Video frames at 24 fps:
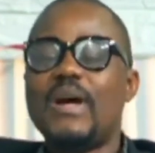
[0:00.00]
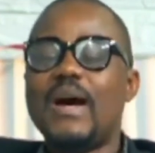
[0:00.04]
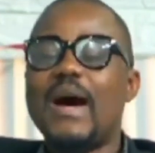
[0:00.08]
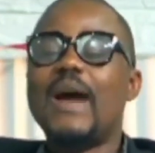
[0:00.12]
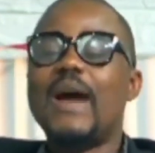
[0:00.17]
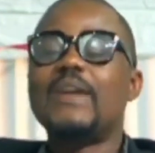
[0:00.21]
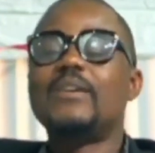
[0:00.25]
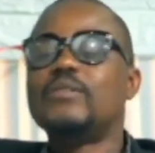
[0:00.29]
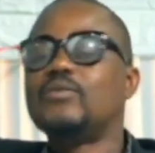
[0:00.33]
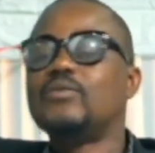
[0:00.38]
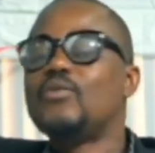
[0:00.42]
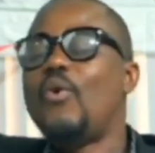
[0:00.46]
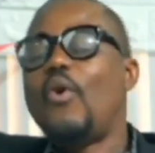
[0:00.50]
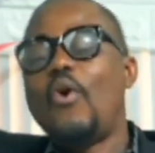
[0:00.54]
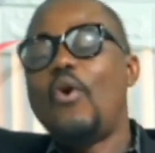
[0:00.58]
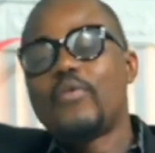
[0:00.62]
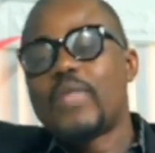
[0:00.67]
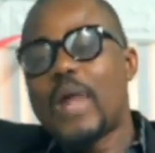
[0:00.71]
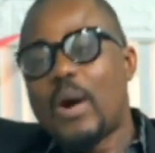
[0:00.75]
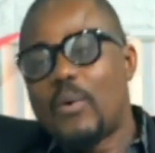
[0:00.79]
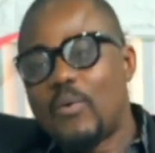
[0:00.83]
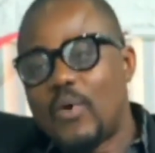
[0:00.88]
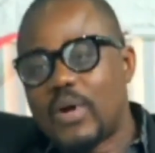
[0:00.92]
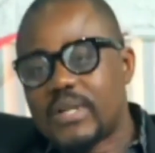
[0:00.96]
and no
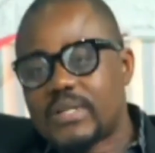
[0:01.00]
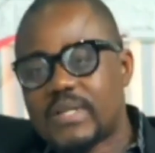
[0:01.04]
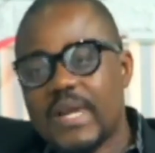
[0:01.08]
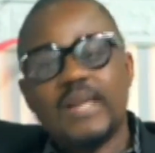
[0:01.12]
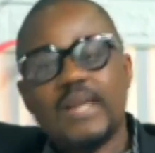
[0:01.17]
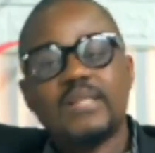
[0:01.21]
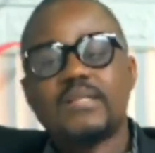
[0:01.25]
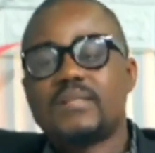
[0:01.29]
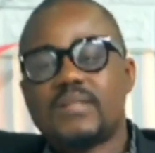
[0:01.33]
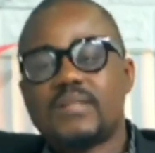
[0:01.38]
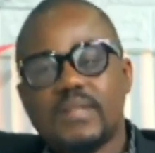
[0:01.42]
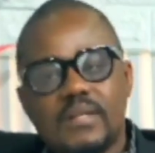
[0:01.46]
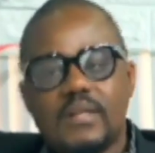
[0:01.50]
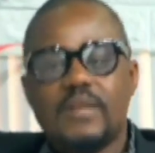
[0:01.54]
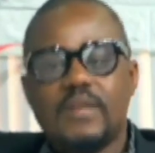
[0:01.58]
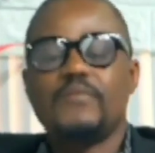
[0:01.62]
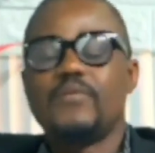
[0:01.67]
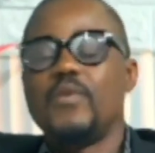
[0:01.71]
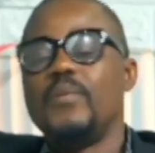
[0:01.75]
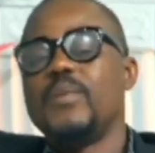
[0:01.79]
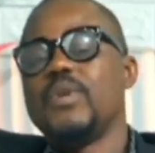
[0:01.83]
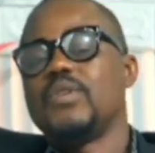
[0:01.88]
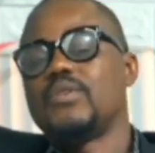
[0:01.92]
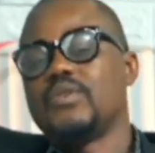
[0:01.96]
other one's else
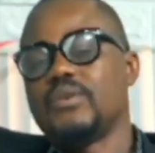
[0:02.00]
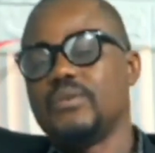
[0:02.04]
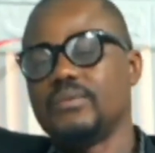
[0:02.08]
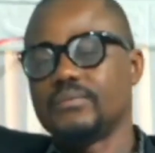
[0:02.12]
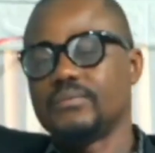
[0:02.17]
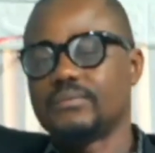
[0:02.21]
information.